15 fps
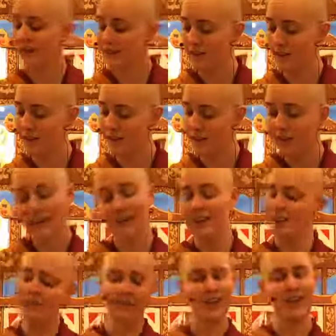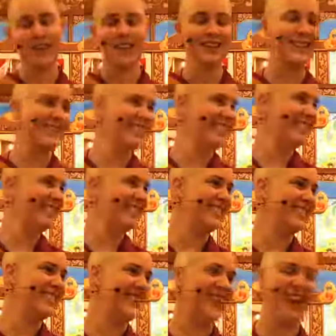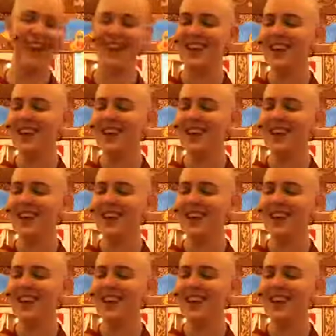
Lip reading: okay. Click. Okay.